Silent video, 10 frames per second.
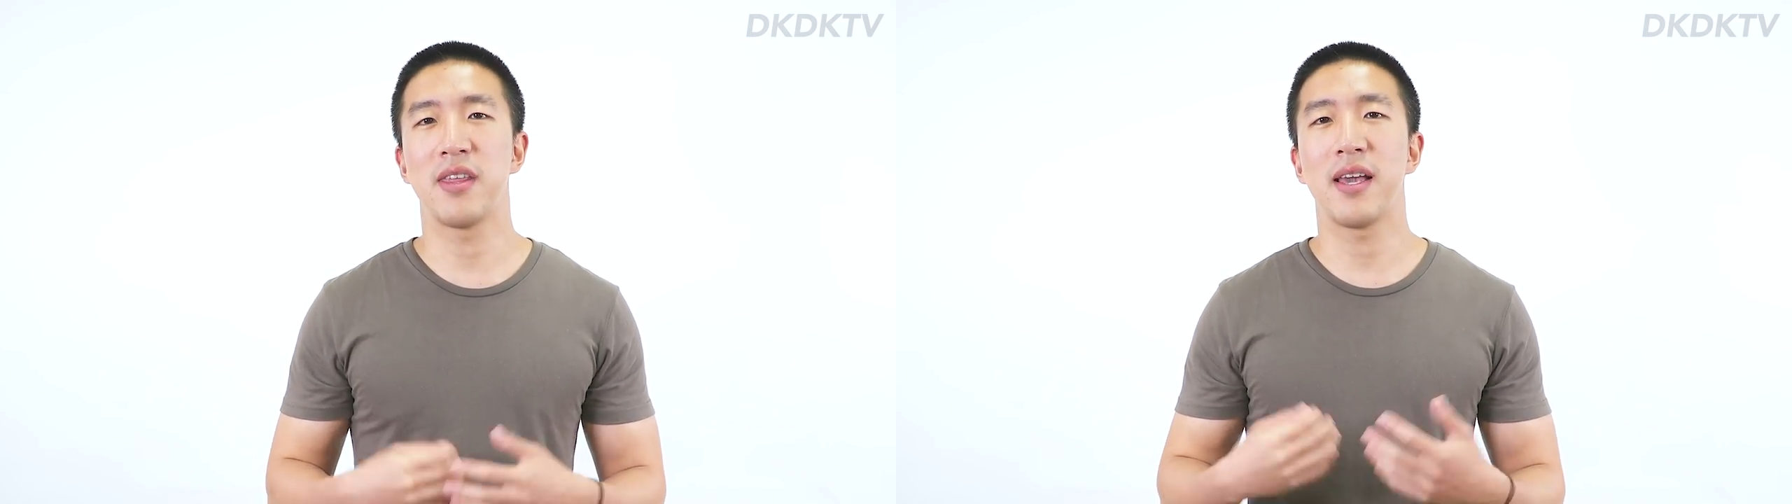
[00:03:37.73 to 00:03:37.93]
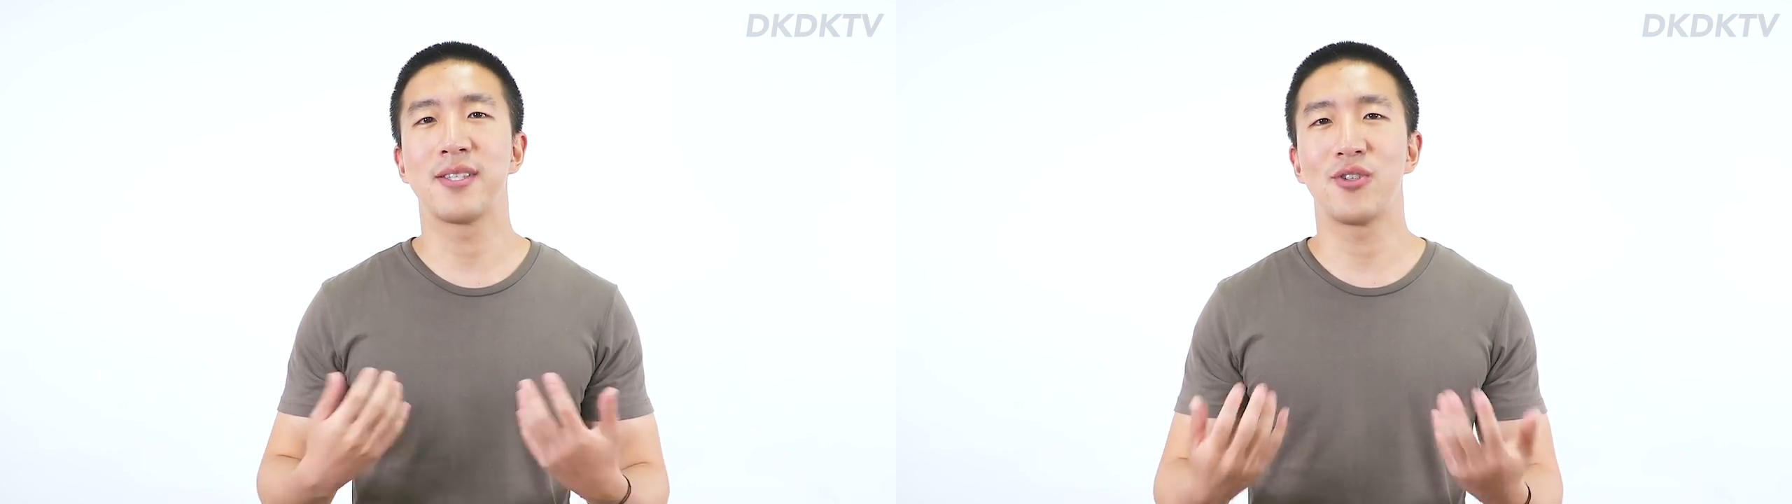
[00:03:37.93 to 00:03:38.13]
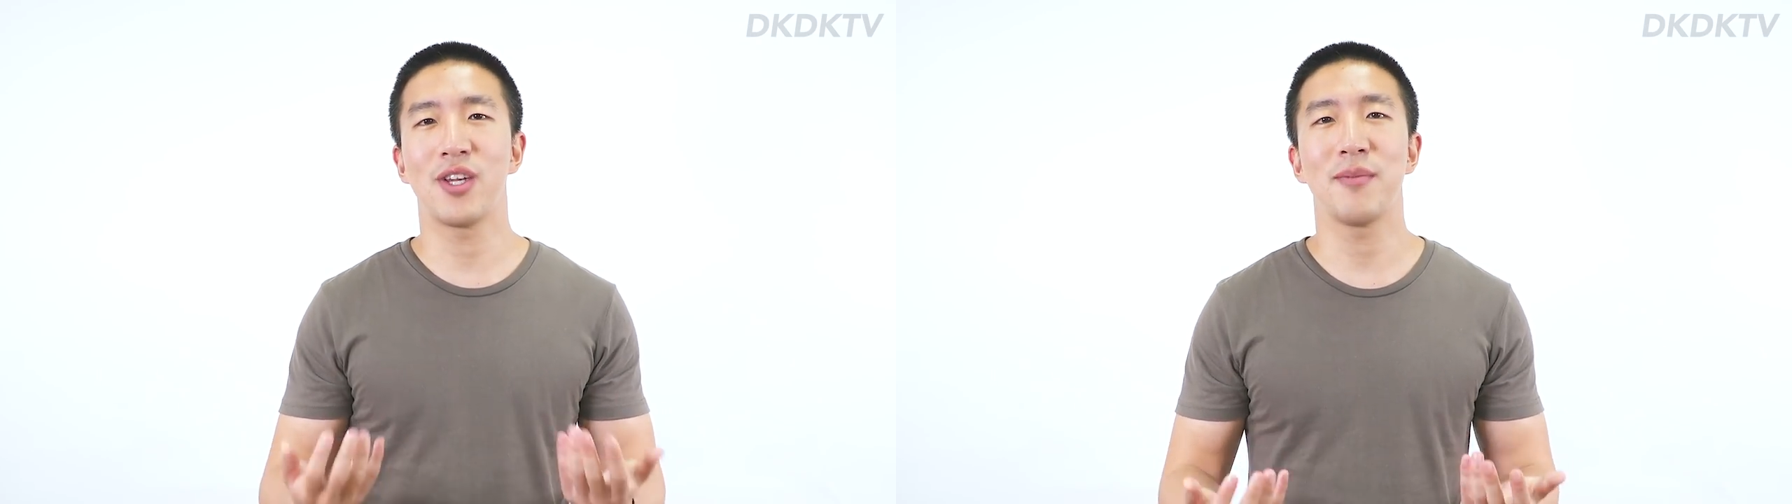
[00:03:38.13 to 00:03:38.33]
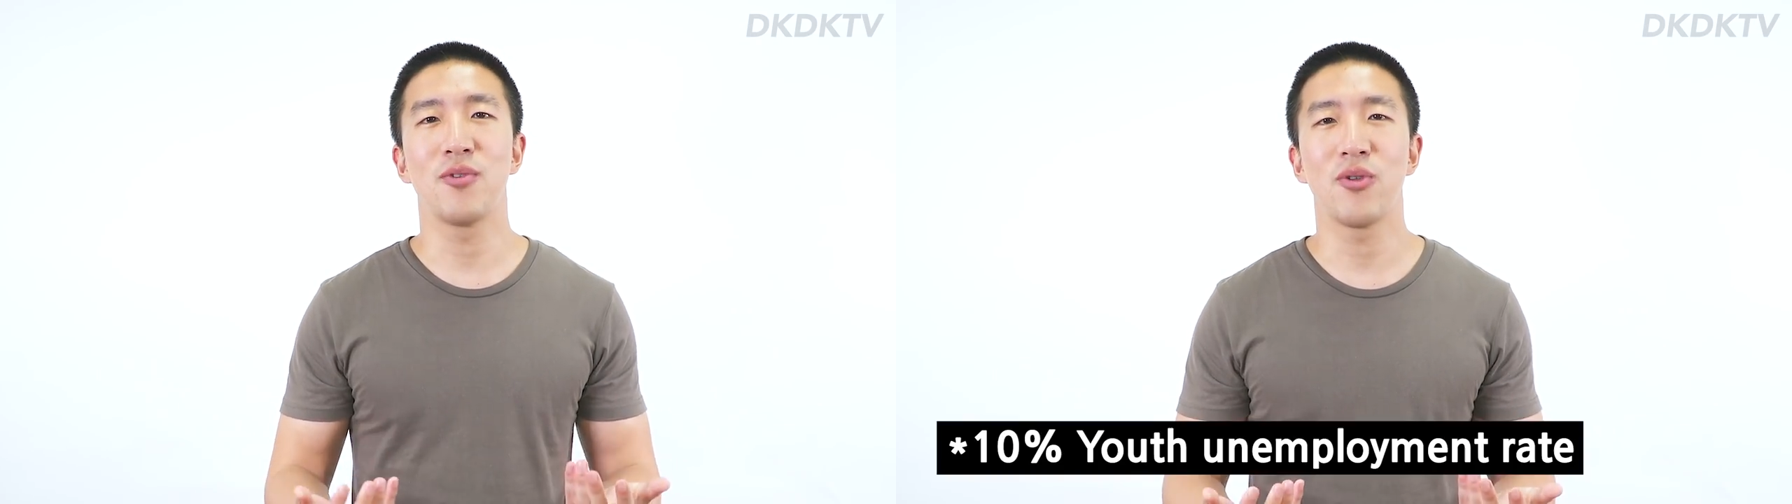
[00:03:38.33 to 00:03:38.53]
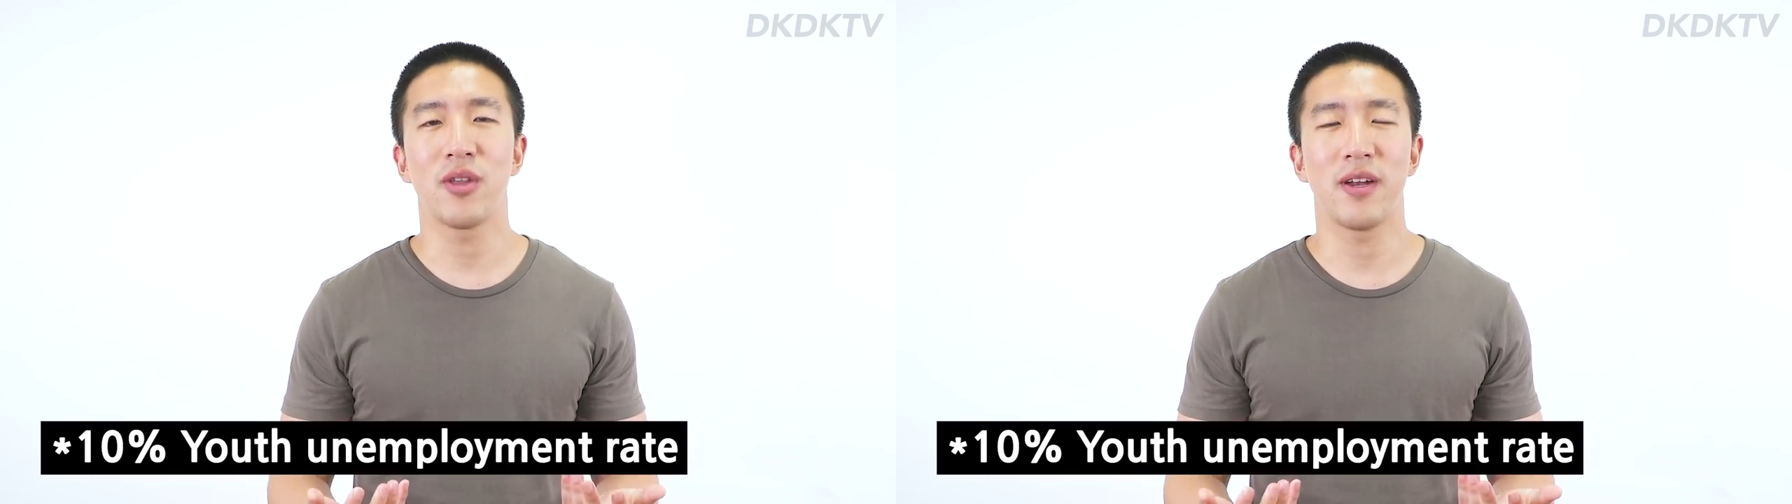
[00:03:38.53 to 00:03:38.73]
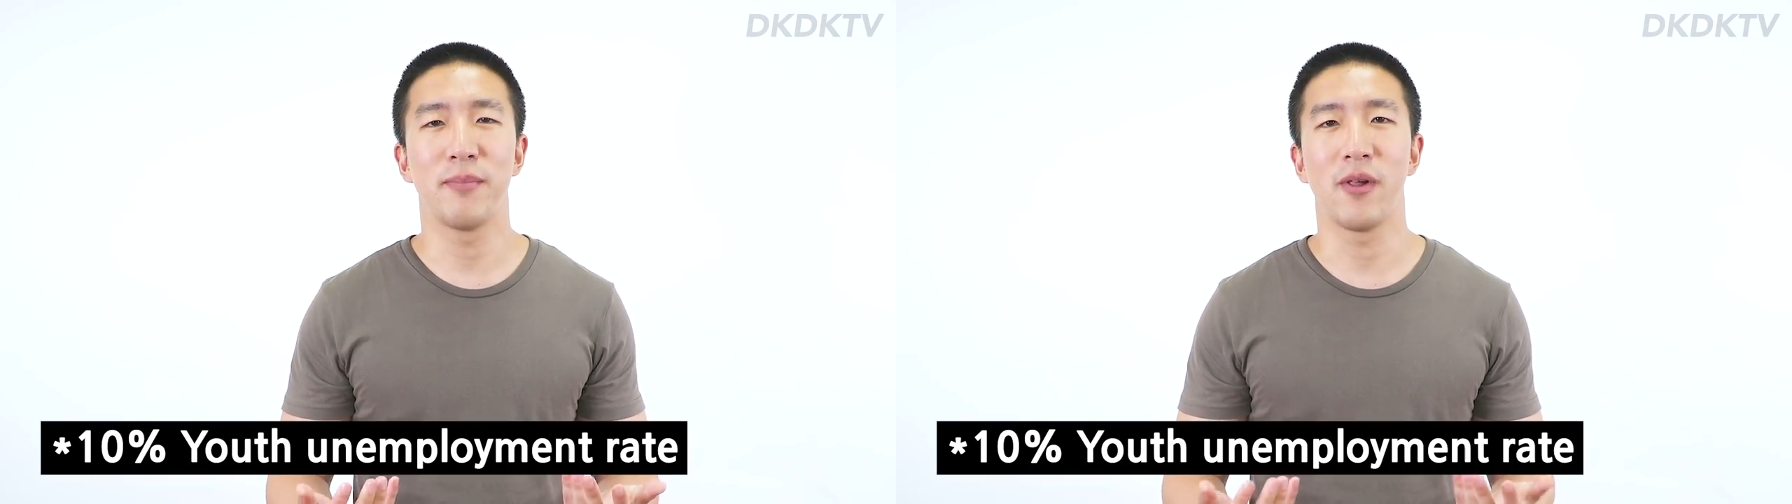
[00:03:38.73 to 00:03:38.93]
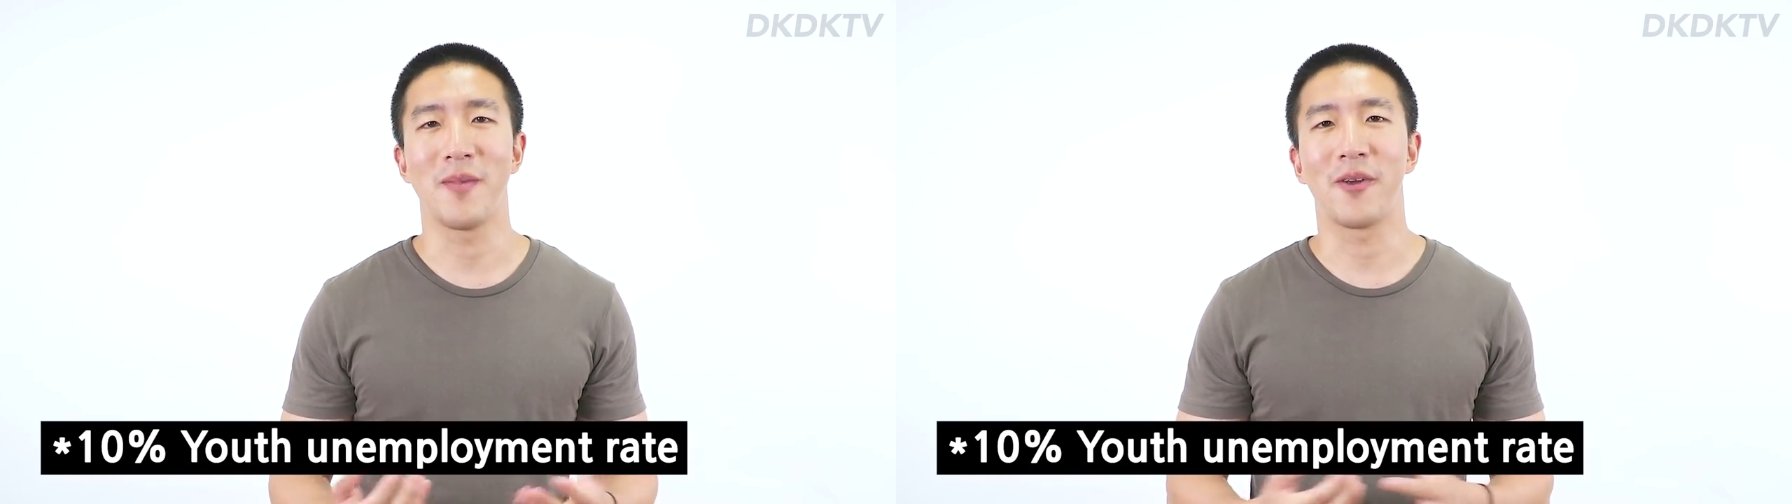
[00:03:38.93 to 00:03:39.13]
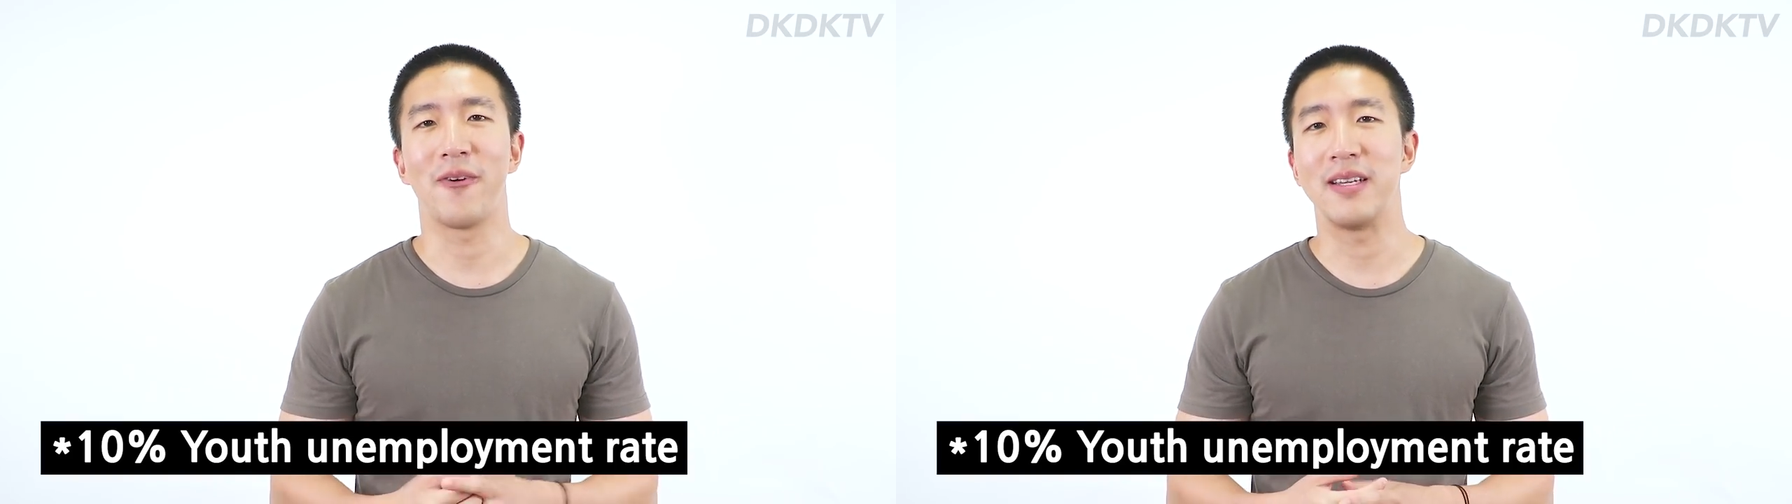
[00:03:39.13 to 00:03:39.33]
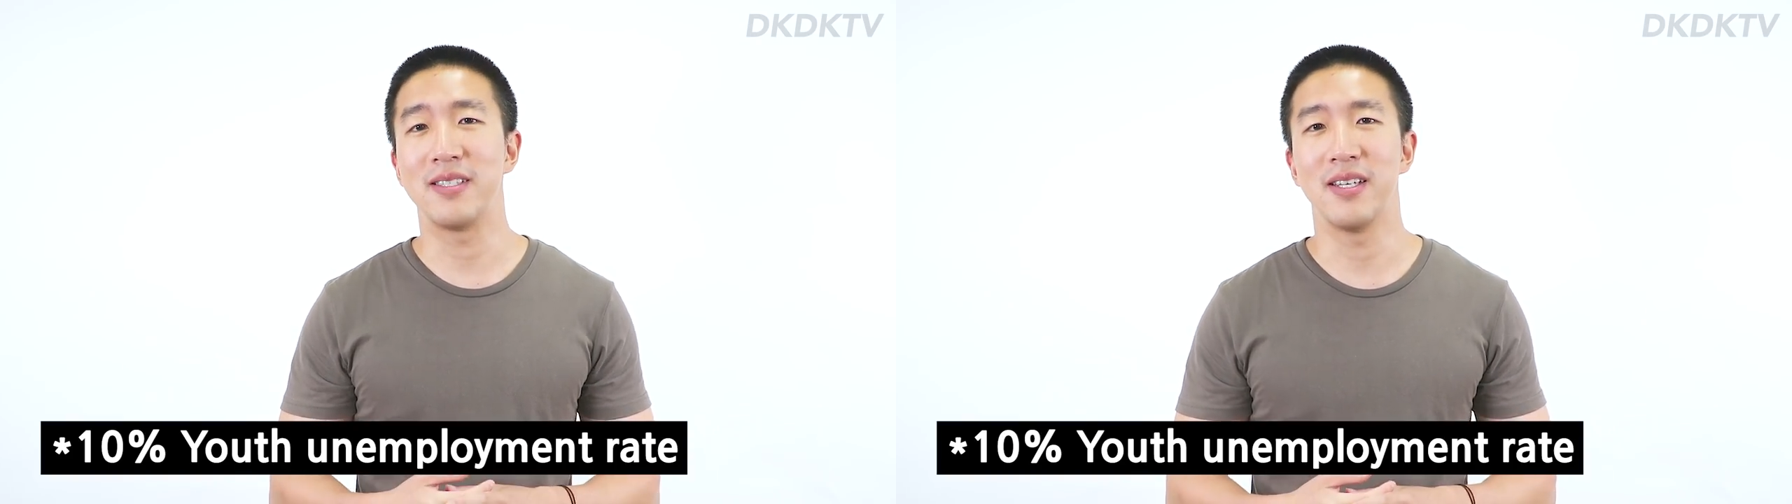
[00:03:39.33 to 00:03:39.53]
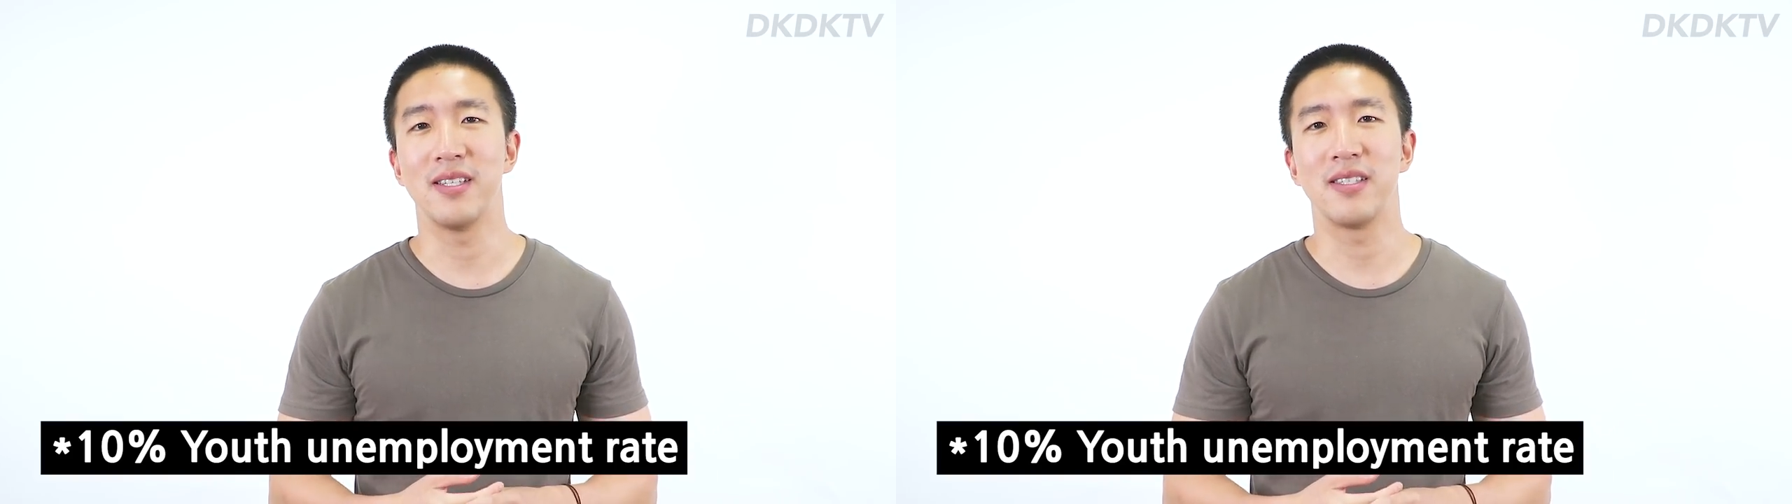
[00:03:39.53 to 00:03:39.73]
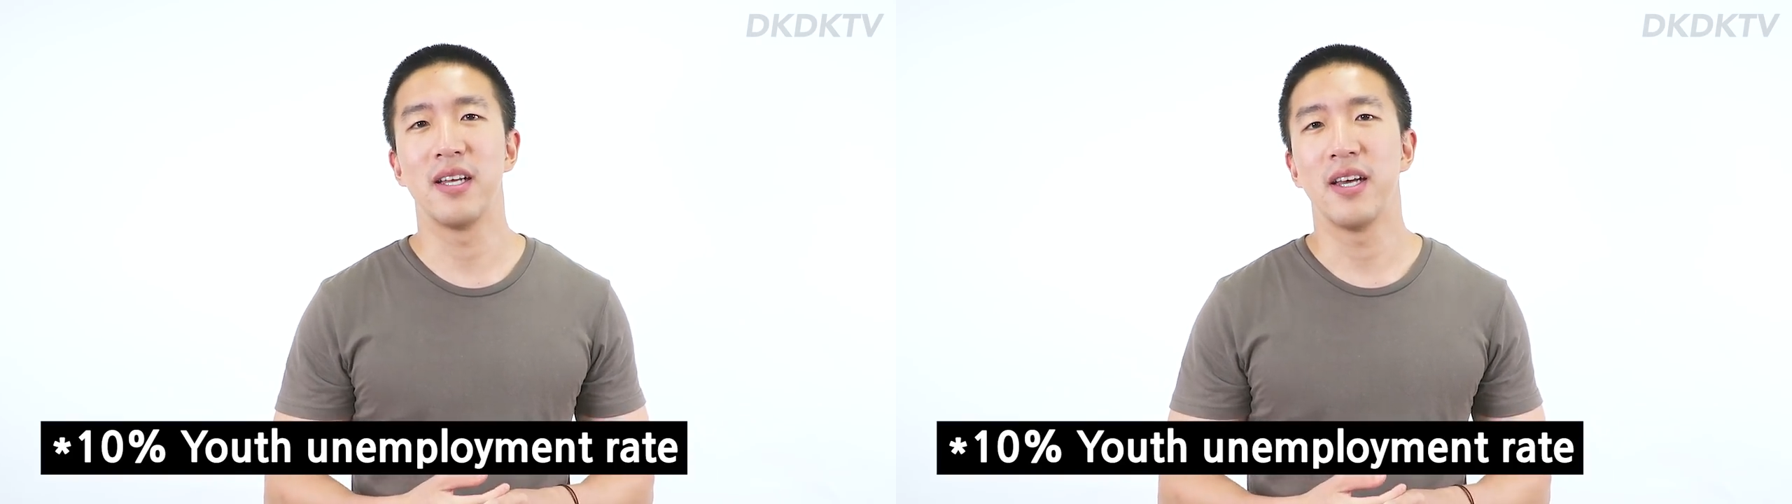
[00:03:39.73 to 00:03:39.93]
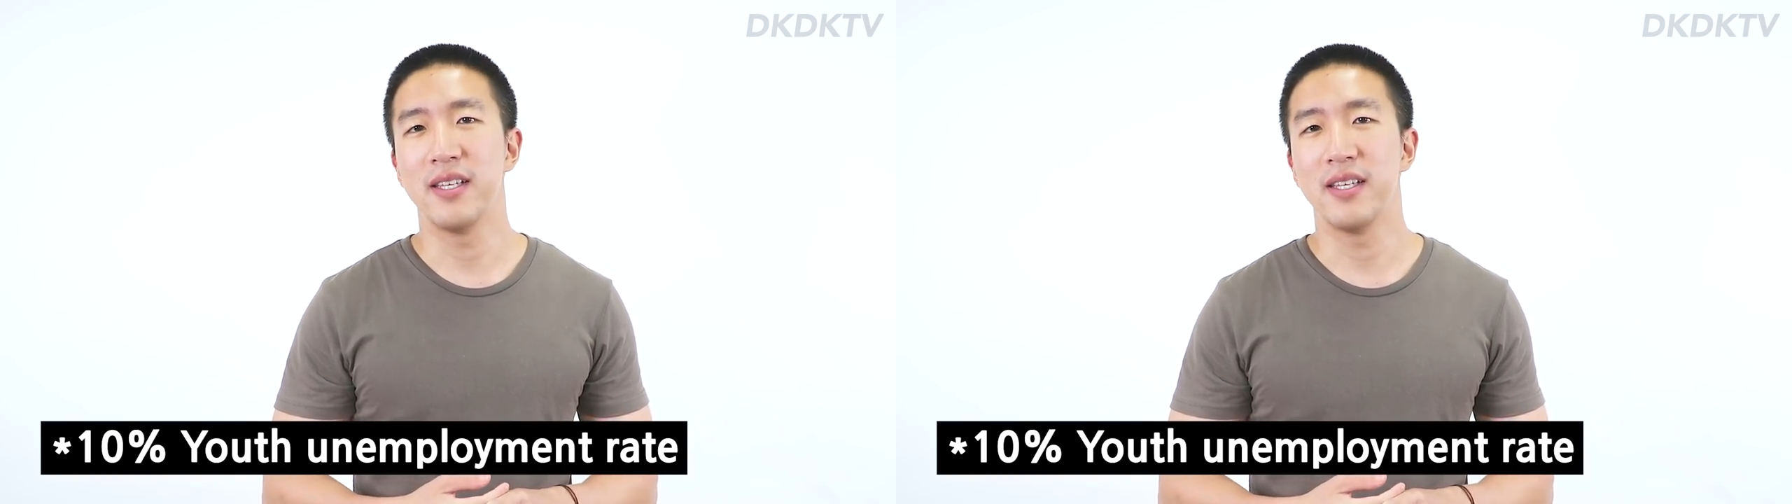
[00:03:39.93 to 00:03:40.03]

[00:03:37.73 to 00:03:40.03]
the extreme youth unemployment crisis